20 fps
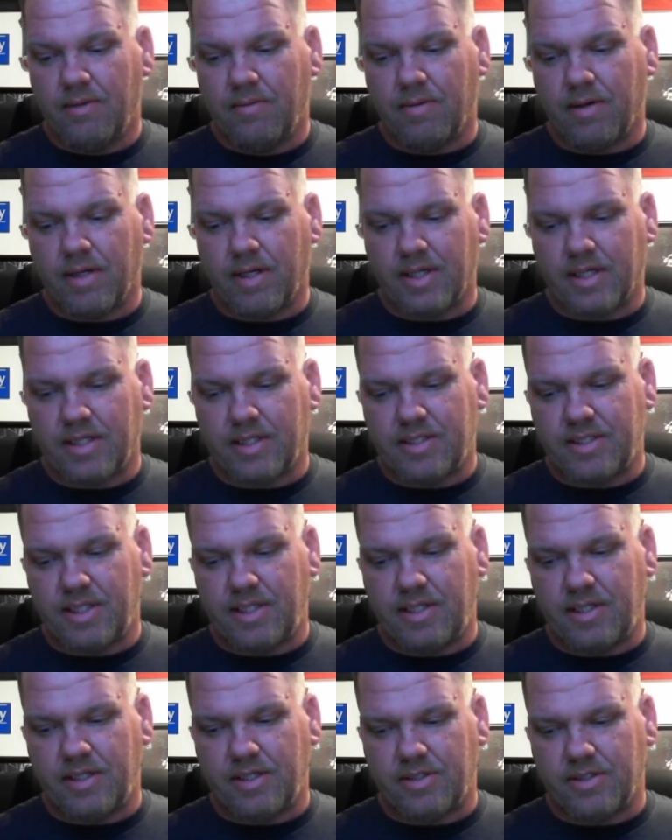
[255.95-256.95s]
we're gonna
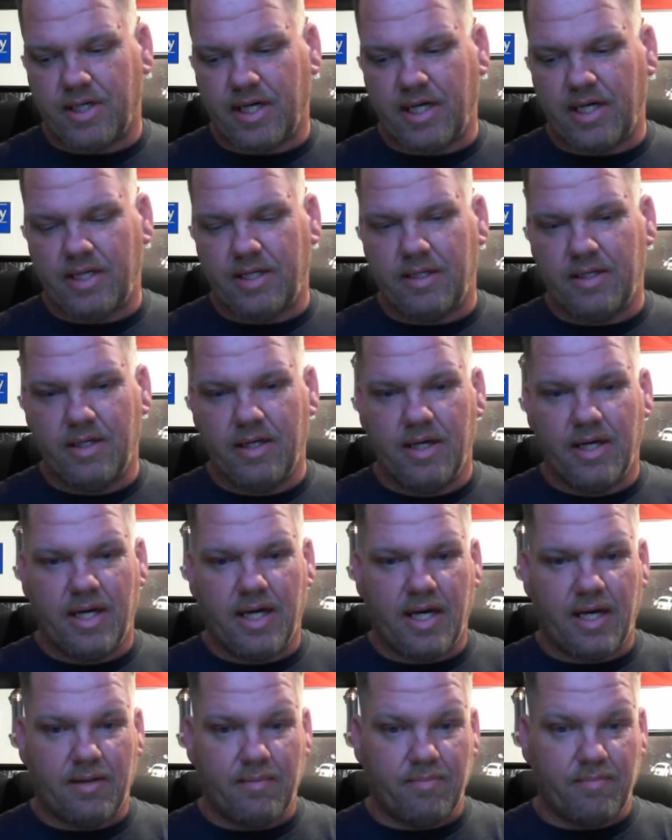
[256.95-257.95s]
continue to try and
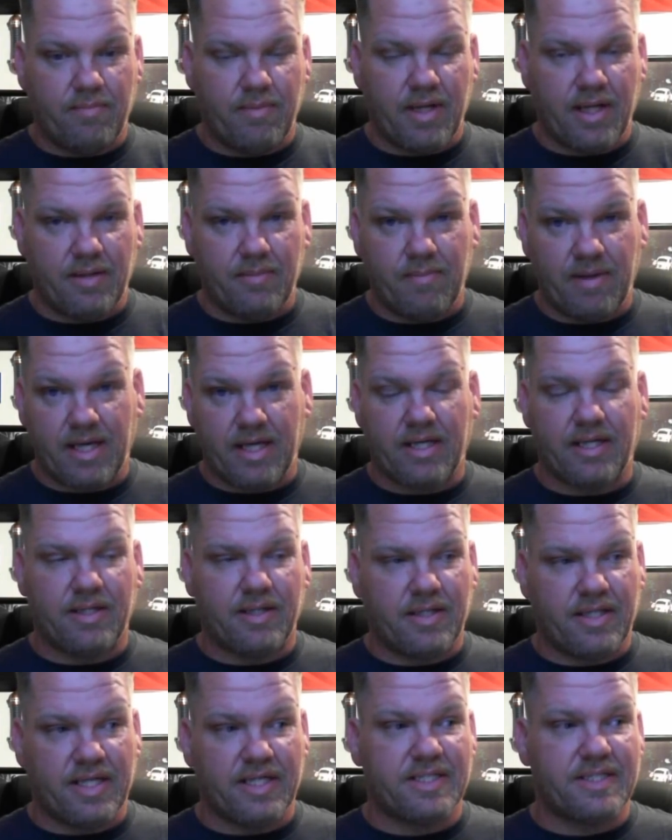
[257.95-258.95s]
and and make
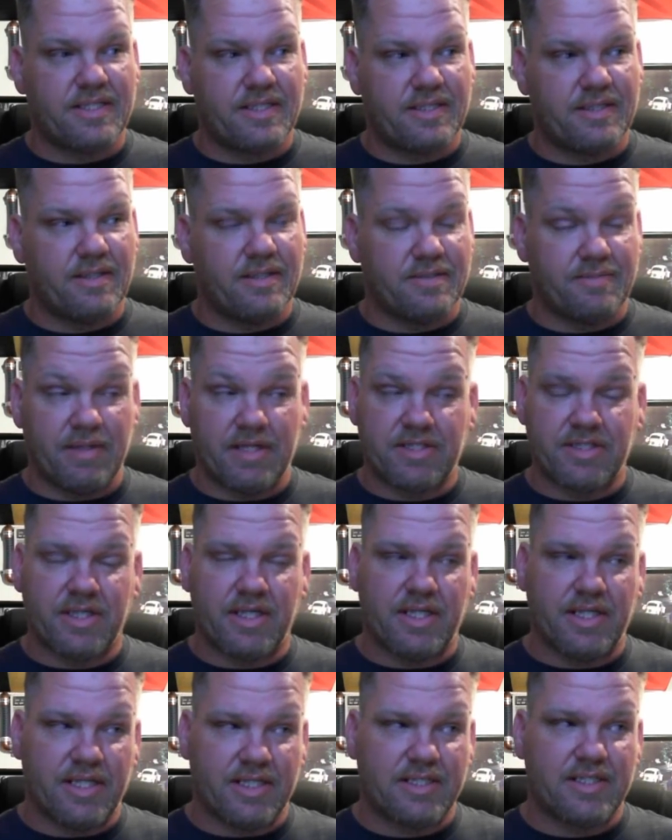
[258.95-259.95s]
this
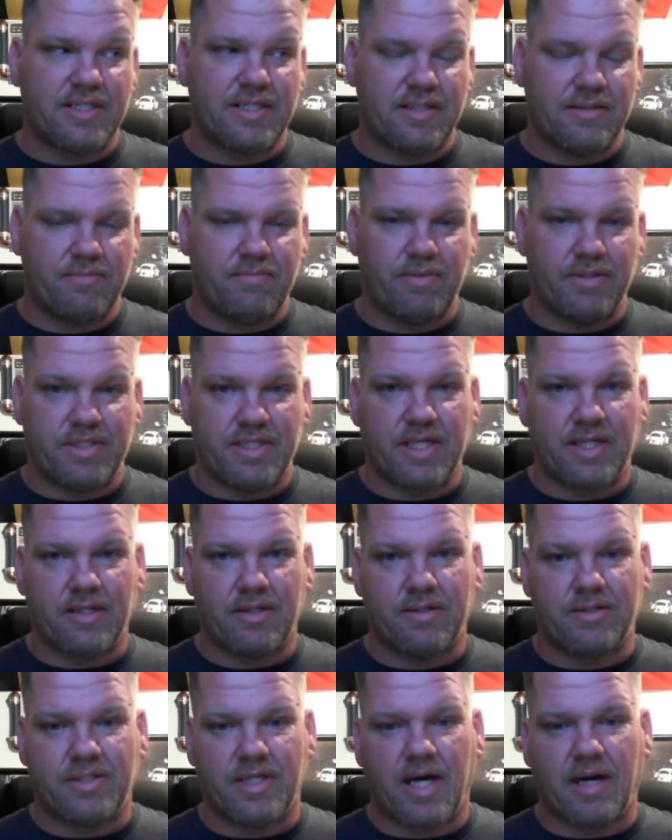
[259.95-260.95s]
especially this
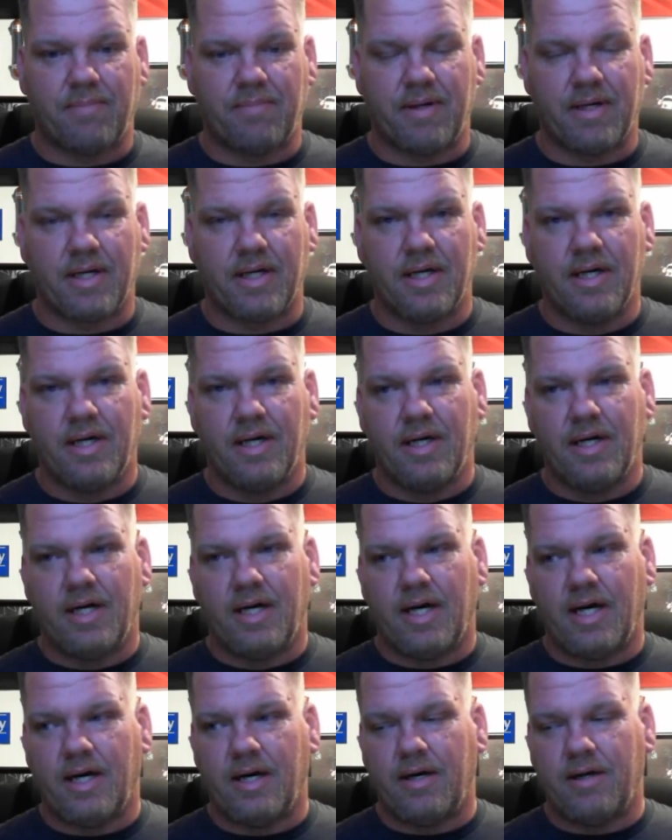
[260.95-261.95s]
particular topic
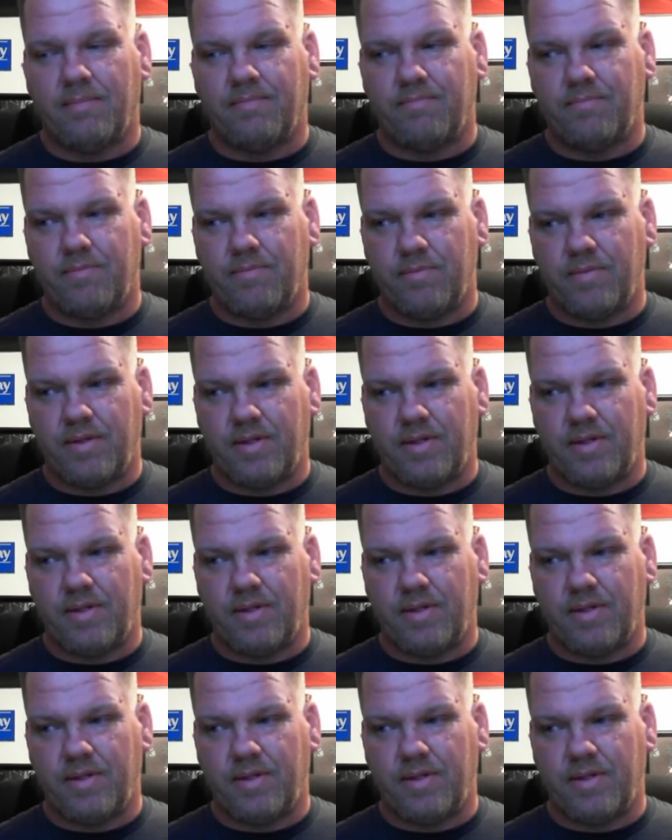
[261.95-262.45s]
um,